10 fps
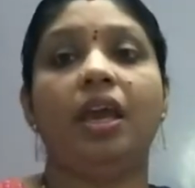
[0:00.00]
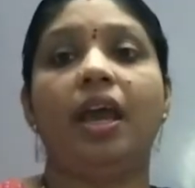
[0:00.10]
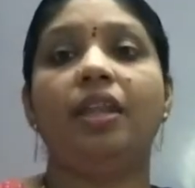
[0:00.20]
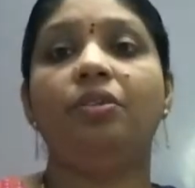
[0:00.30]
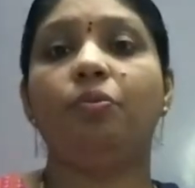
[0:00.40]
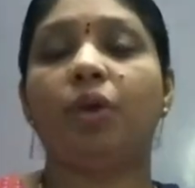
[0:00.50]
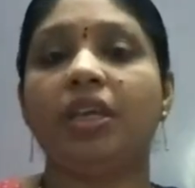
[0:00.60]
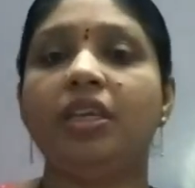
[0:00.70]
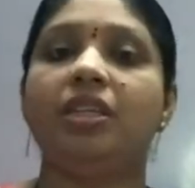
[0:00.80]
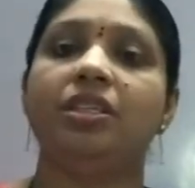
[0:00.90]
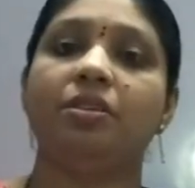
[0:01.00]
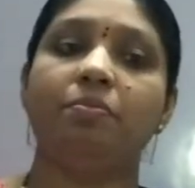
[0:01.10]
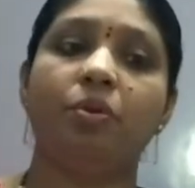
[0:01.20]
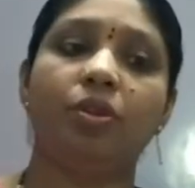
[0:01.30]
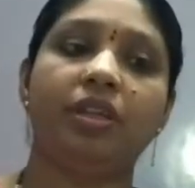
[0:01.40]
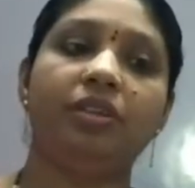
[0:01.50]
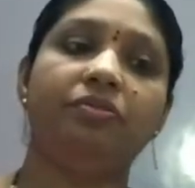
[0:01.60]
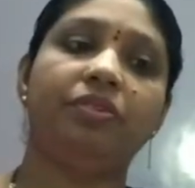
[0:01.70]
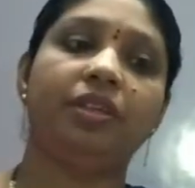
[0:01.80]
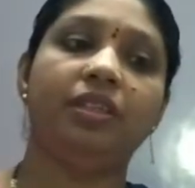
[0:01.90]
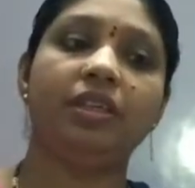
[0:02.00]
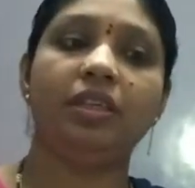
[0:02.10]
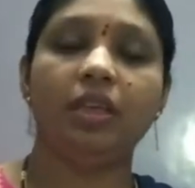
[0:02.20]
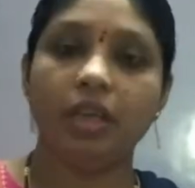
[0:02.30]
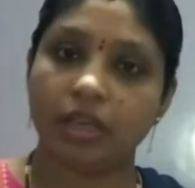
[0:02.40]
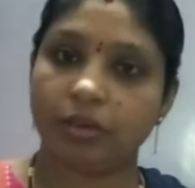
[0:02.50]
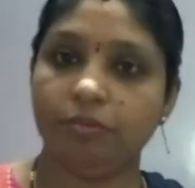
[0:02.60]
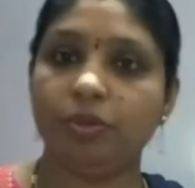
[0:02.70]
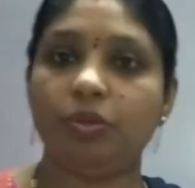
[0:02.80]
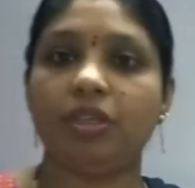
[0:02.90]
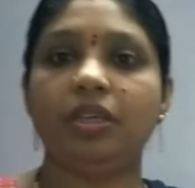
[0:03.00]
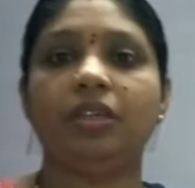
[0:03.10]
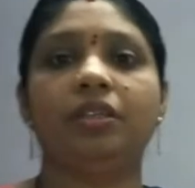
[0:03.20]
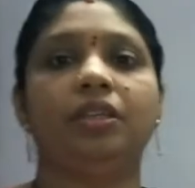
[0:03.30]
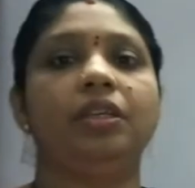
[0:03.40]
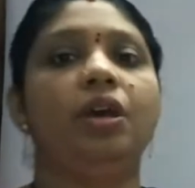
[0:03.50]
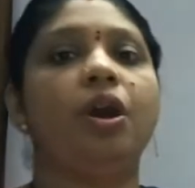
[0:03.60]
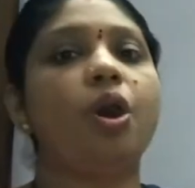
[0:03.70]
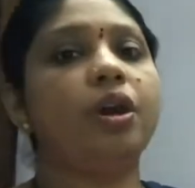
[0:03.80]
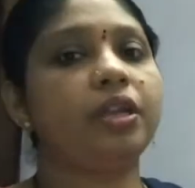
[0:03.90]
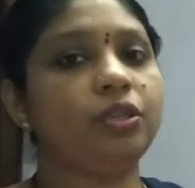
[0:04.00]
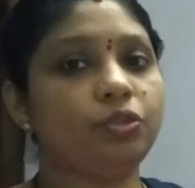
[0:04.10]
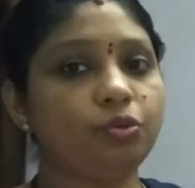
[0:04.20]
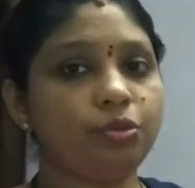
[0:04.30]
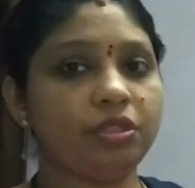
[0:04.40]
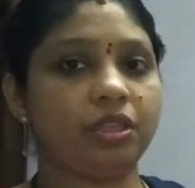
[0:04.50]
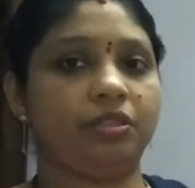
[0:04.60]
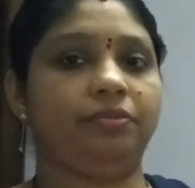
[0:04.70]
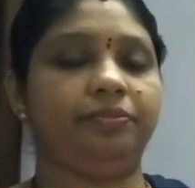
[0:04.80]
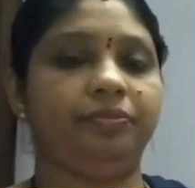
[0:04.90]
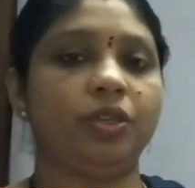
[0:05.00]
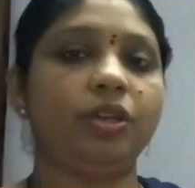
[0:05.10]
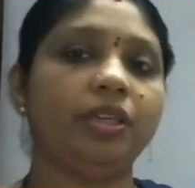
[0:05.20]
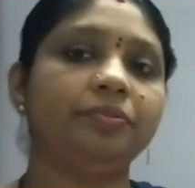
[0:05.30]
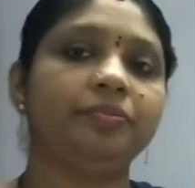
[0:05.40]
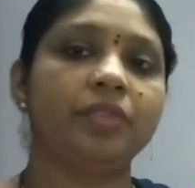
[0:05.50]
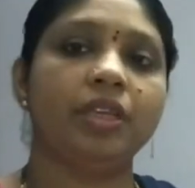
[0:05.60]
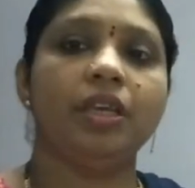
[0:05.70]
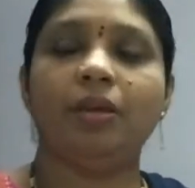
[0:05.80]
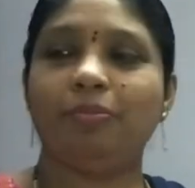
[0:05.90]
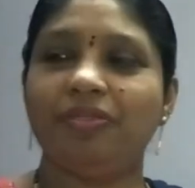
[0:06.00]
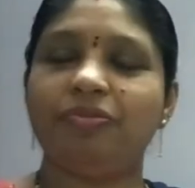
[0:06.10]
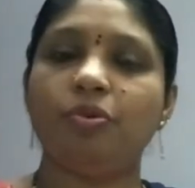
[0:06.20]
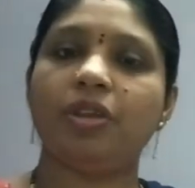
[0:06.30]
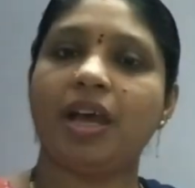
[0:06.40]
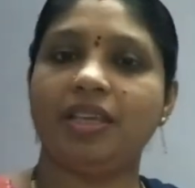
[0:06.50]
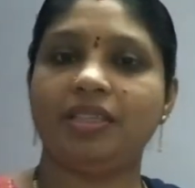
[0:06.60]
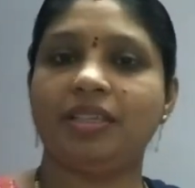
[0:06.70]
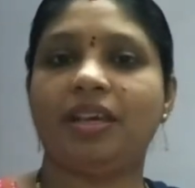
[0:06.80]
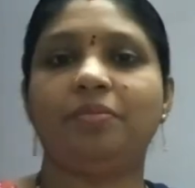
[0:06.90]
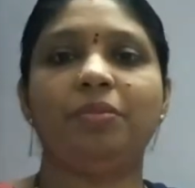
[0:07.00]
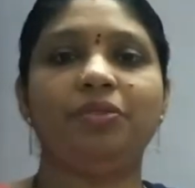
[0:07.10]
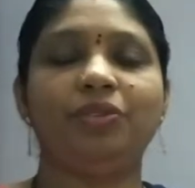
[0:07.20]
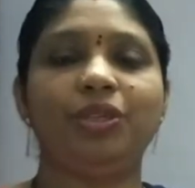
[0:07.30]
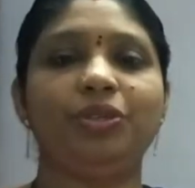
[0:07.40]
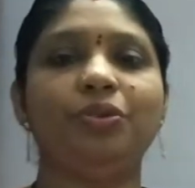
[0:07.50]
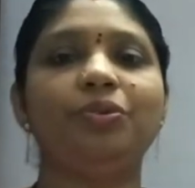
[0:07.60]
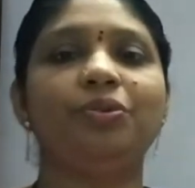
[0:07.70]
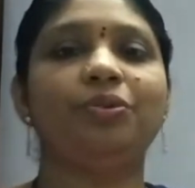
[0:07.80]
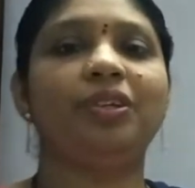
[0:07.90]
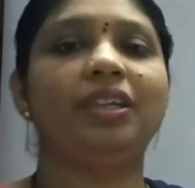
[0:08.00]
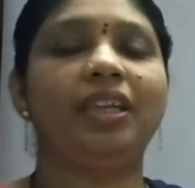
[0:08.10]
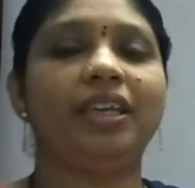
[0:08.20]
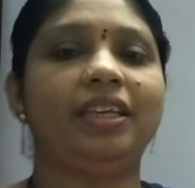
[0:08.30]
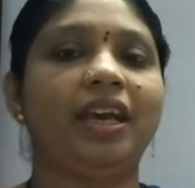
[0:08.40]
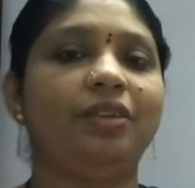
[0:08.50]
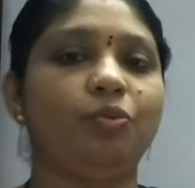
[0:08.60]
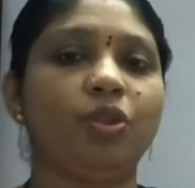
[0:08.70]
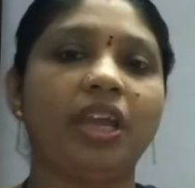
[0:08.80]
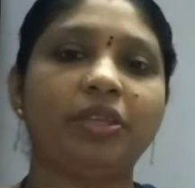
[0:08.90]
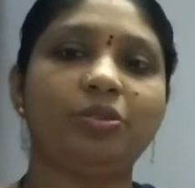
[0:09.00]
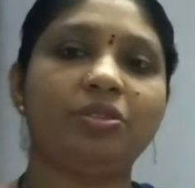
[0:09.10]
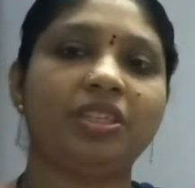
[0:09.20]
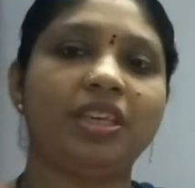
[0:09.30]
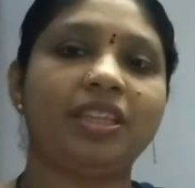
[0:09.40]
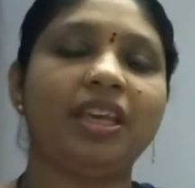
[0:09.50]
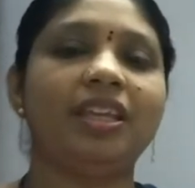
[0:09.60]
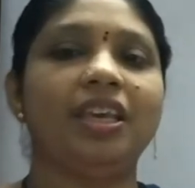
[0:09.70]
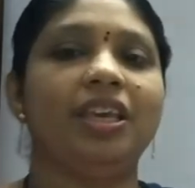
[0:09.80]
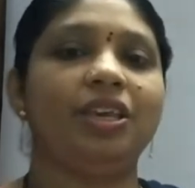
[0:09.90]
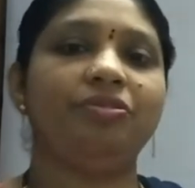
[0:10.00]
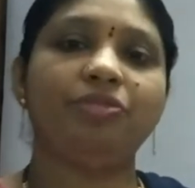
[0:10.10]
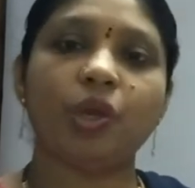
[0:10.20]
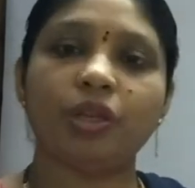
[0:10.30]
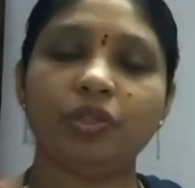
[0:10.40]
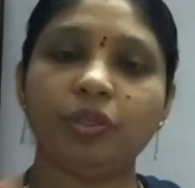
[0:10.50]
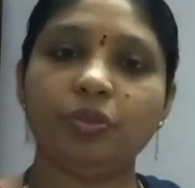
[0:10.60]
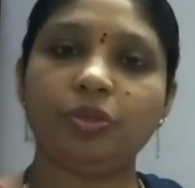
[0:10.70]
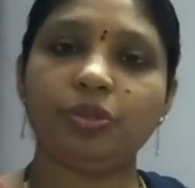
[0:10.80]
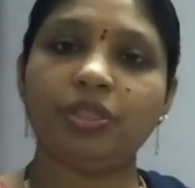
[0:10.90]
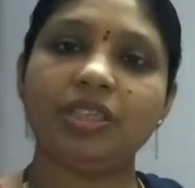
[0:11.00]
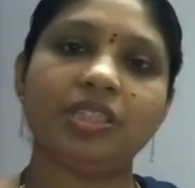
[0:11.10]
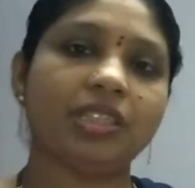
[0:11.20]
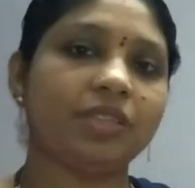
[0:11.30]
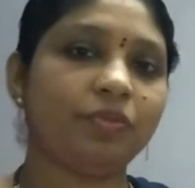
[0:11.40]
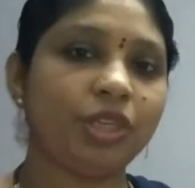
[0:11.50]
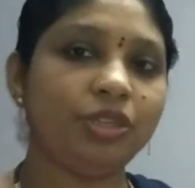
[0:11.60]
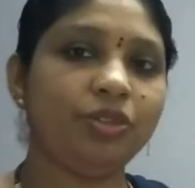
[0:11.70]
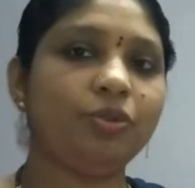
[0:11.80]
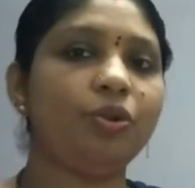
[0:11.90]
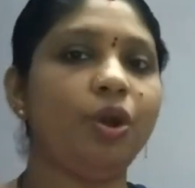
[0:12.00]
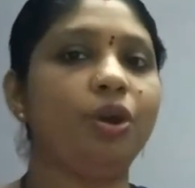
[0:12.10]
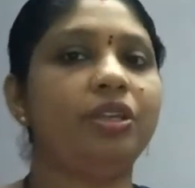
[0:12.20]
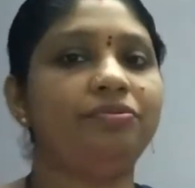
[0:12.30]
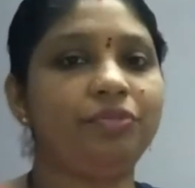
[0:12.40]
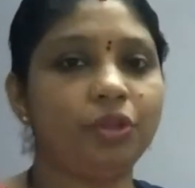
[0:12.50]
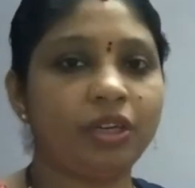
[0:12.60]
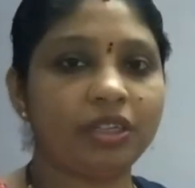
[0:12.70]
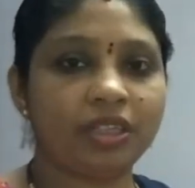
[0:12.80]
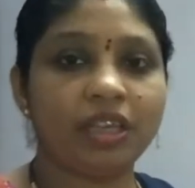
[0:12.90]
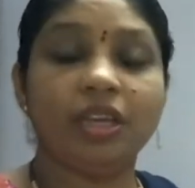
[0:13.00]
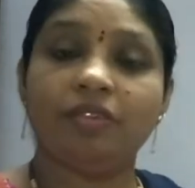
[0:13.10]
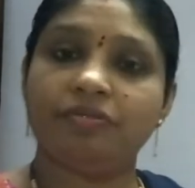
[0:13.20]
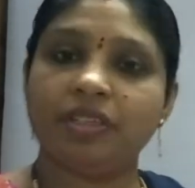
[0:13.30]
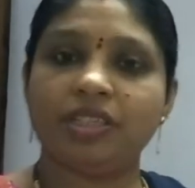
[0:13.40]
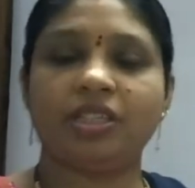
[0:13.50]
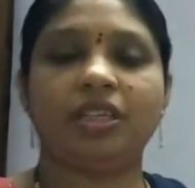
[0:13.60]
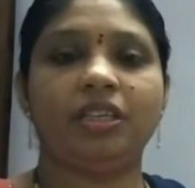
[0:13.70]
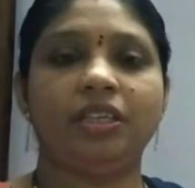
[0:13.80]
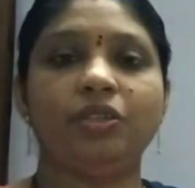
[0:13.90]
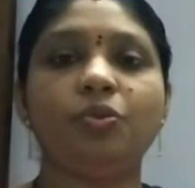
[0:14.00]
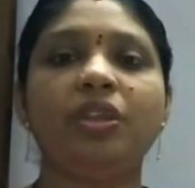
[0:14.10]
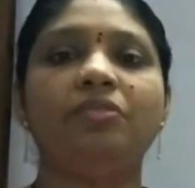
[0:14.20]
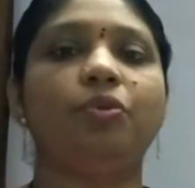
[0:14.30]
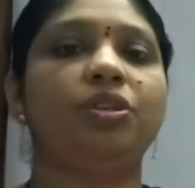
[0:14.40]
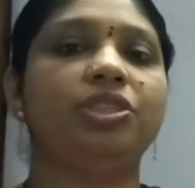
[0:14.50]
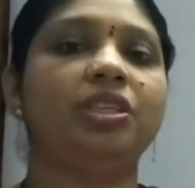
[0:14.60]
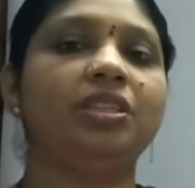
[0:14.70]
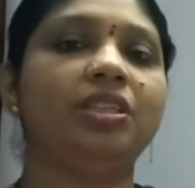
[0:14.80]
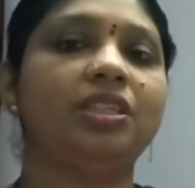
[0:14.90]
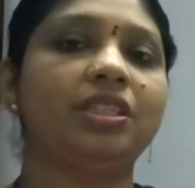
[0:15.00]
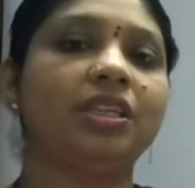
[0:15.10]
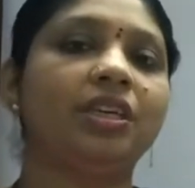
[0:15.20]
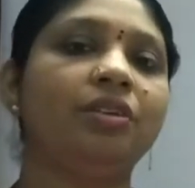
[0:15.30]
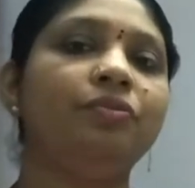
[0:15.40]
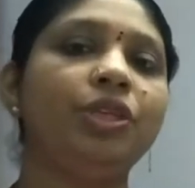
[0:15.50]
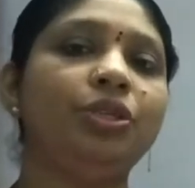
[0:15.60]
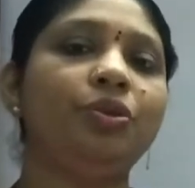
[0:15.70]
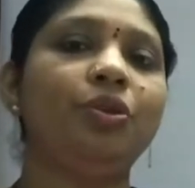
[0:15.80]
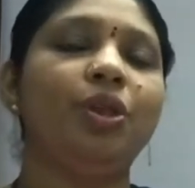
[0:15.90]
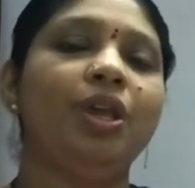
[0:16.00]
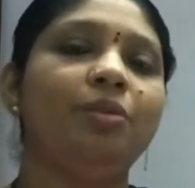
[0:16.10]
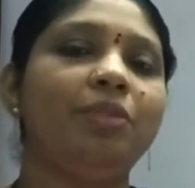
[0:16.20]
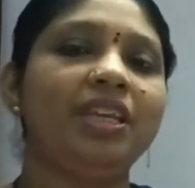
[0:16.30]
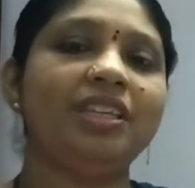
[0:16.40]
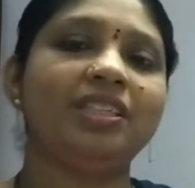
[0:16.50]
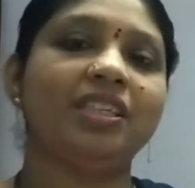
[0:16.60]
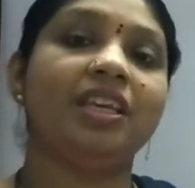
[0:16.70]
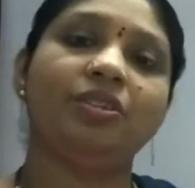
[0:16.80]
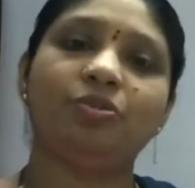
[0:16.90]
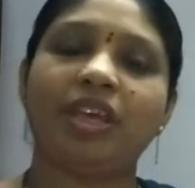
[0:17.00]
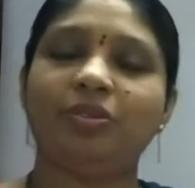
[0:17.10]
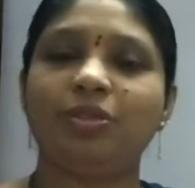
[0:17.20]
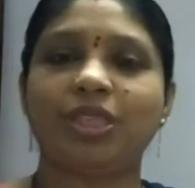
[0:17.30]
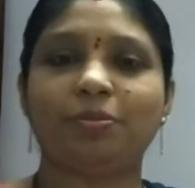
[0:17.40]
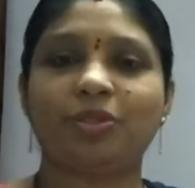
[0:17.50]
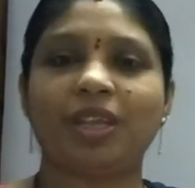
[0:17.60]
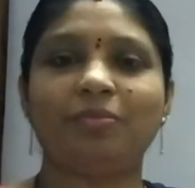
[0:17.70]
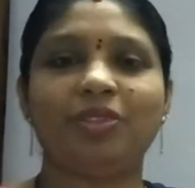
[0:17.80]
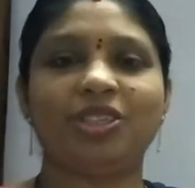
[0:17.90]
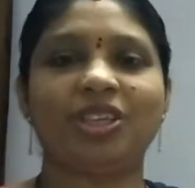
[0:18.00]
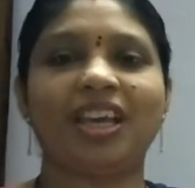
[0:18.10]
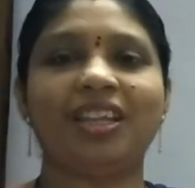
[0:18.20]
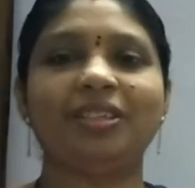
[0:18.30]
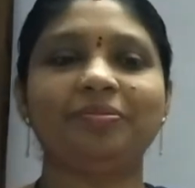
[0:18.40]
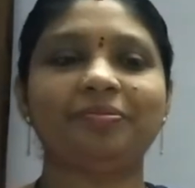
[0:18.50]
and why it is important for the computer or a user. Okay, before I start my video, I would like to say that if you are new to this video or if you are first newly watching this video, please try to subscribe the channel,